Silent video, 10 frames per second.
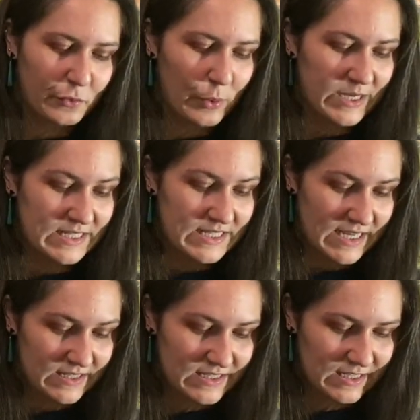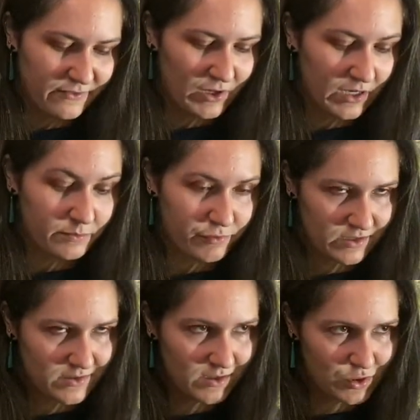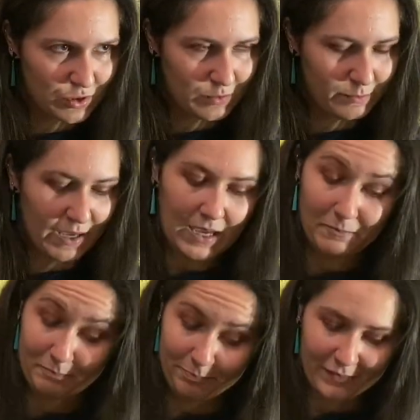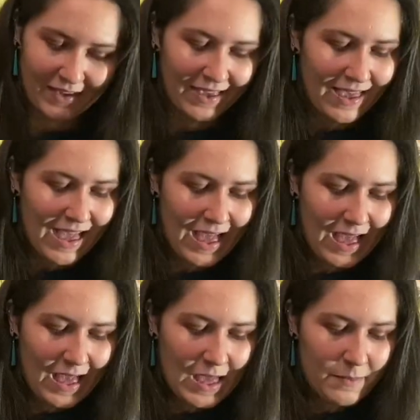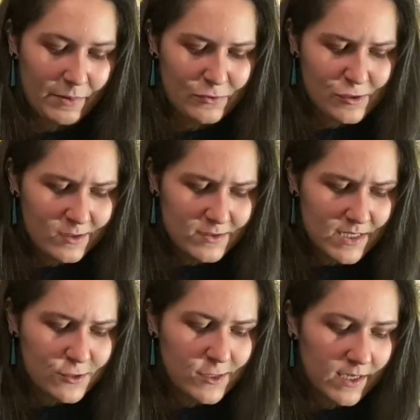and attentive like princess should be. But just as she